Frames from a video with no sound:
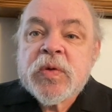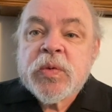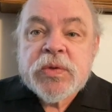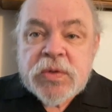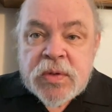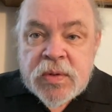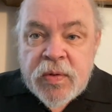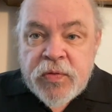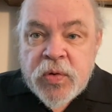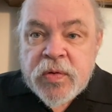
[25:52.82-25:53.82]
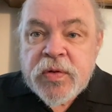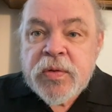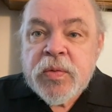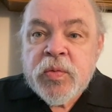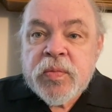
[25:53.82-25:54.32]
which, of course,
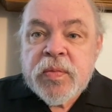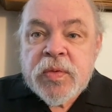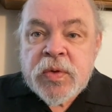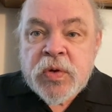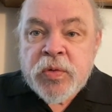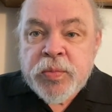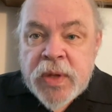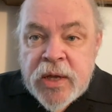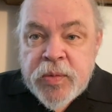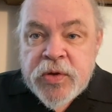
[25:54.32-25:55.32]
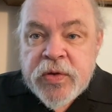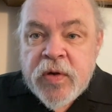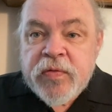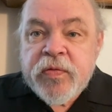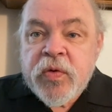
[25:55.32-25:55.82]
you don't blame
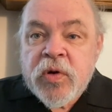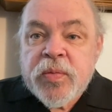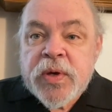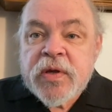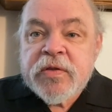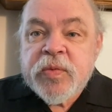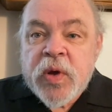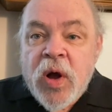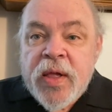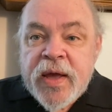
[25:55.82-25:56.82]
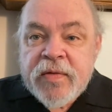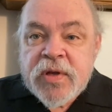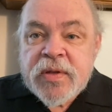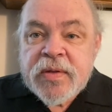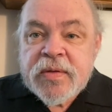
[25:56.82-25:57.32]
yourself for, because we all have
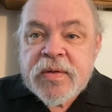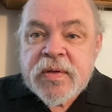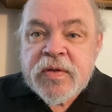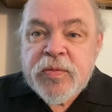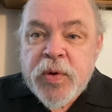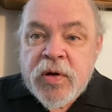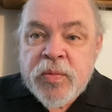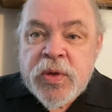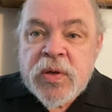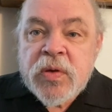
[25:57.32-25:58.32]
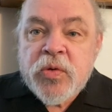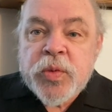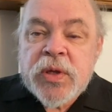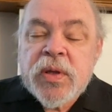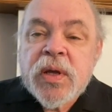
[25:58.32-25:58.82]
it. It's part of being
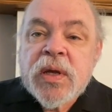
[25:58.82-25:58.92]
human.